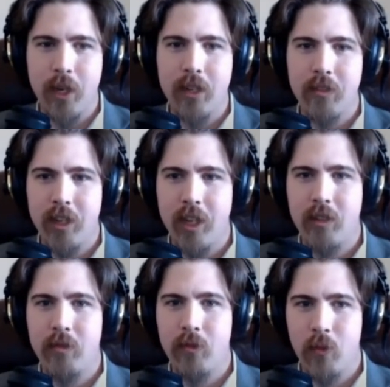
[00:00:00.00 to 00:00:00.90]
Well,
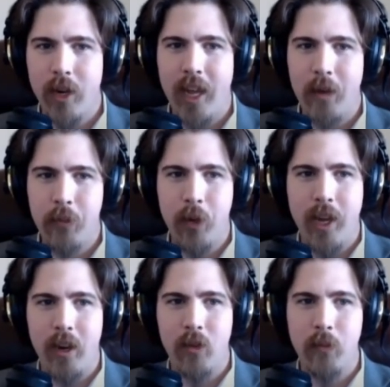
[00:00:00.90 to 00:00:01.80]
then Red Hat put
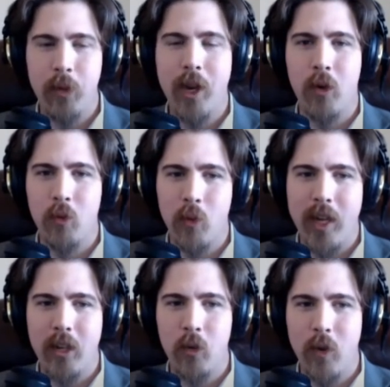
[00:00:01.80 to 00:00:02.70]
out
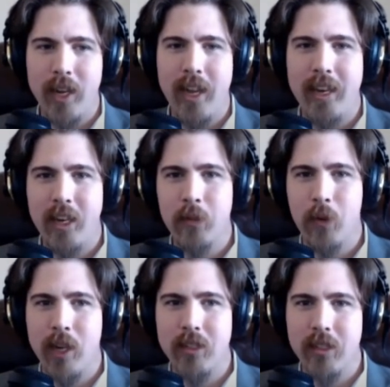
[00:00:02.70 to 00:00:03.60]
RHEL, Red Hat
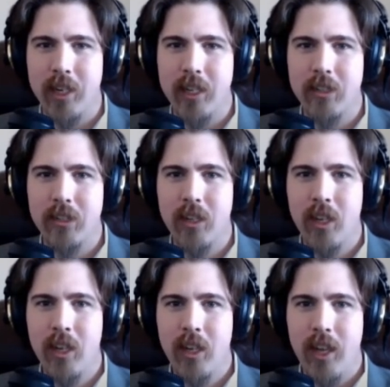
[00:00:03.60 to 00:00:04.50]
Enterprise Linux,
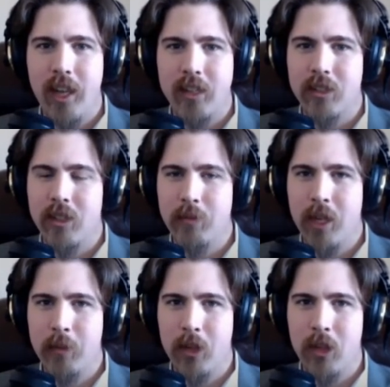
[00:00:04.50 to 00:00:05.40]
and
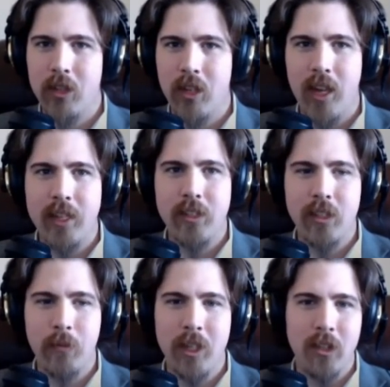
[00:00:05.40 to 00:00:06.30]
sometime along the line,
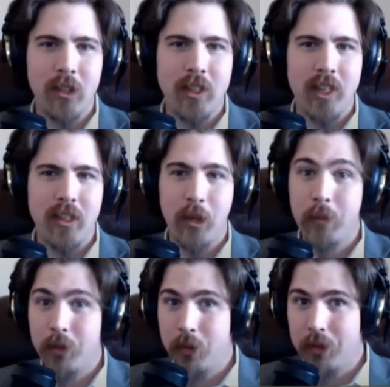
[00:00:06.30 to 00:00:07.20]
somebody looked at the
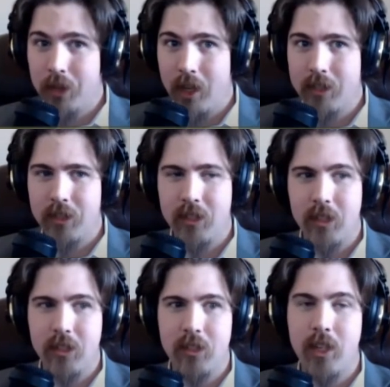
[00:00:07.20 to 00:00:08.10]
open source
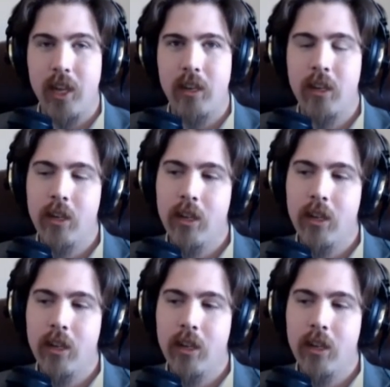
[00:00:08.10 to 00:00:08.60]
licenses and said,